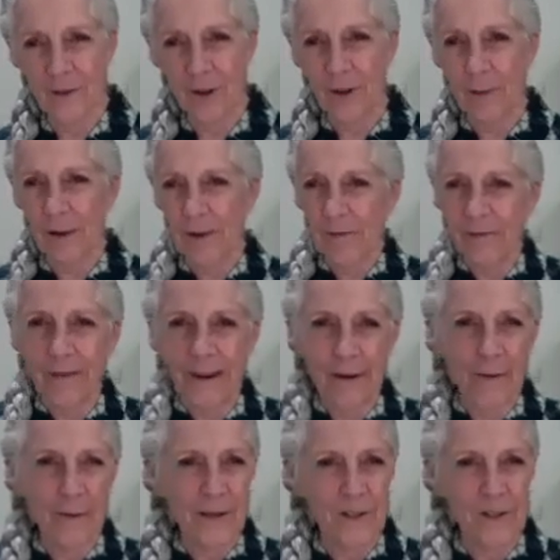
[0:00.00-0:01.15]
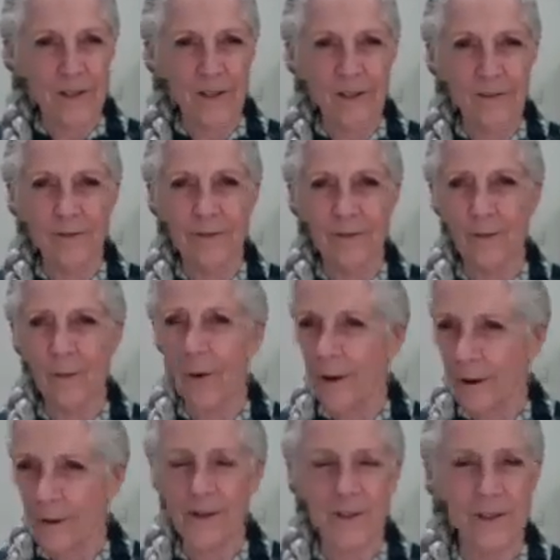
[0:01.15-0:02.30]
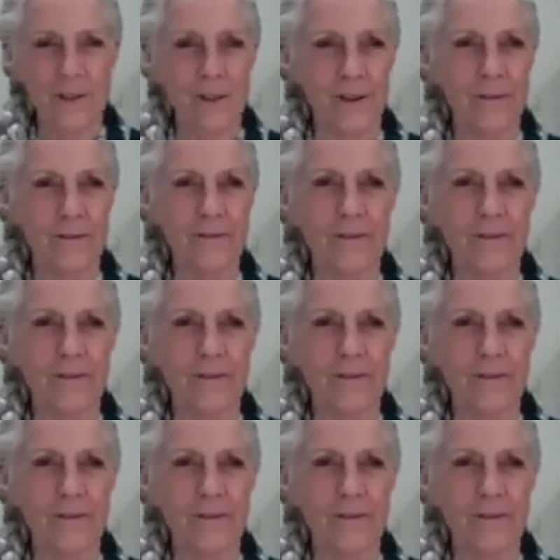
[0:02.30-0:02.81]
talk about fiery stuff, watery stuff,